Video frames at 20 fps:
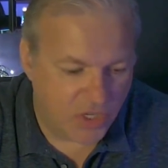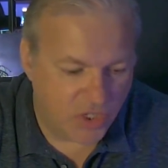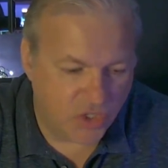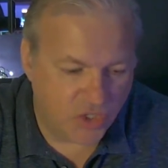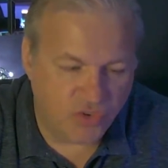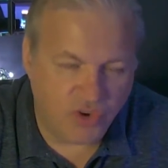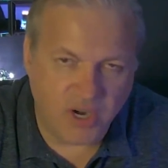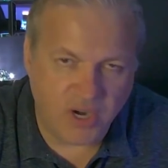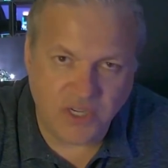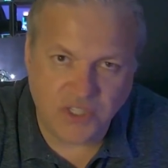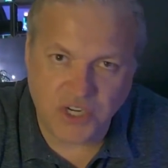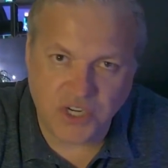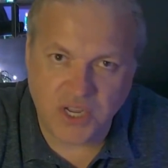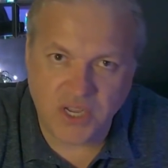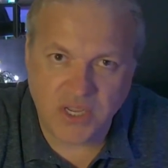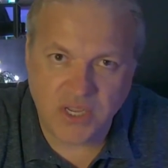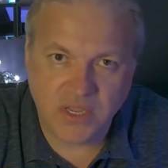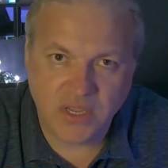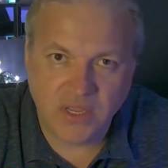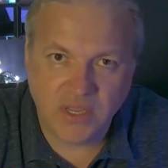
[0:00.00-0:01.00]

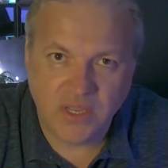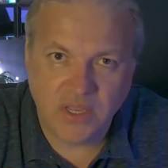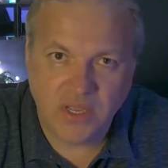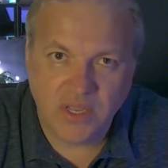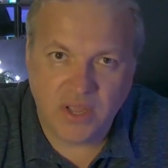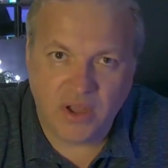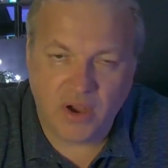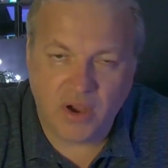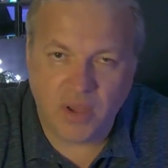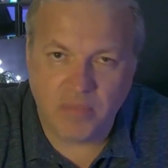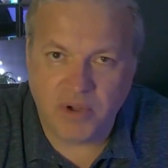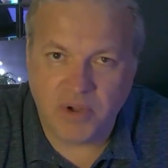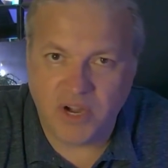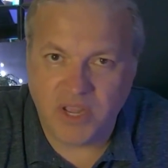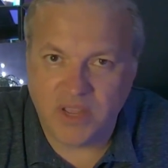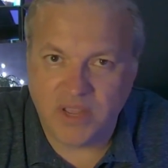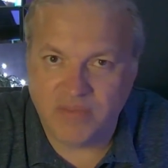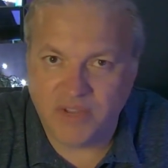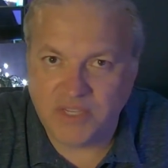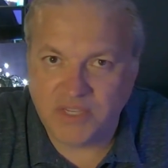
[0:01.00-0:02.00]
Trilogy, I
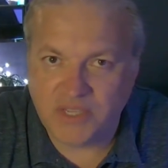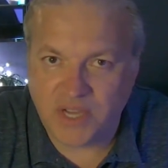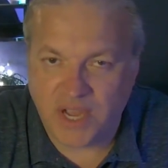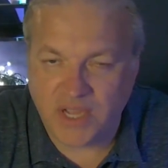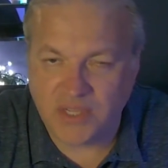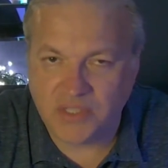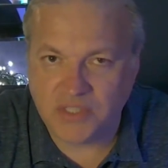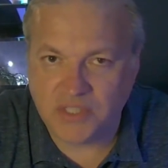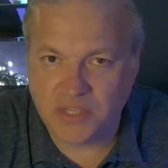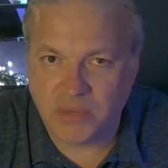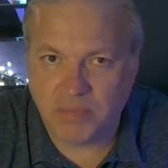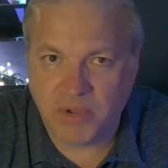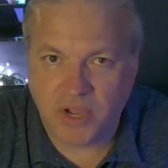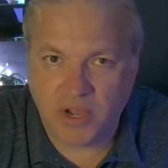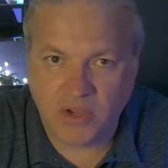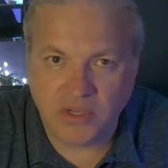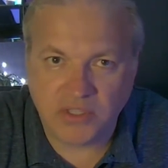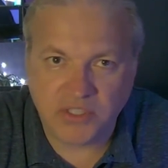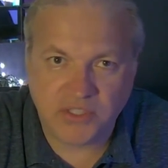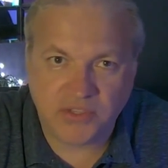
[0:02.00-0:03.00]
believe, is
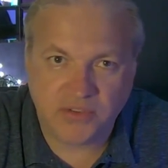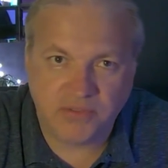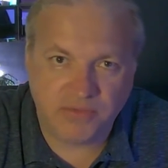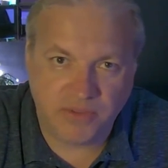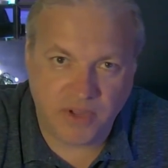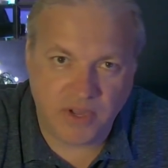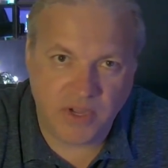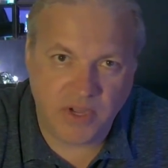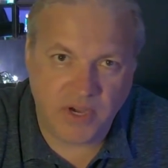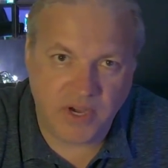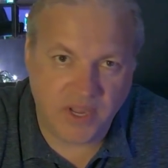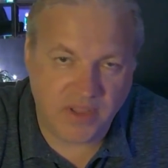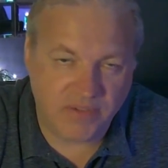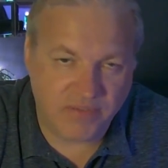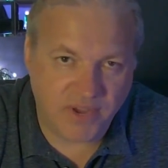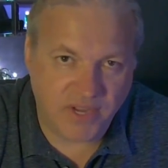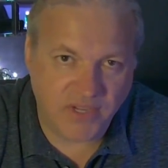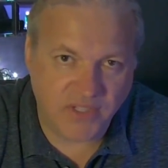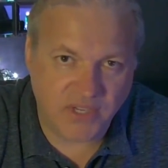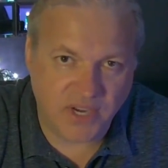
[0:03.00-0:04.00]
unsurpassed for the
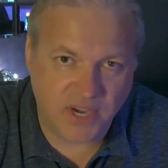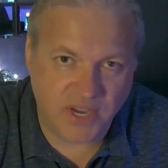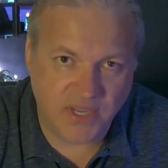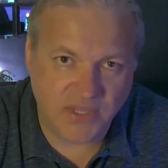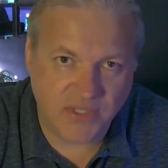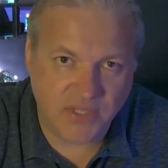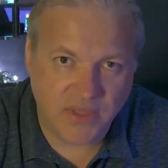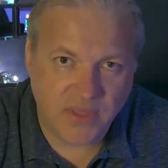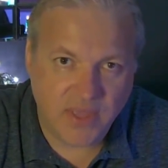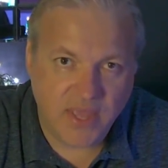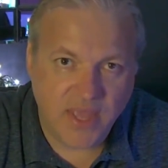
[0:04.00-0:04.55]
effect it is.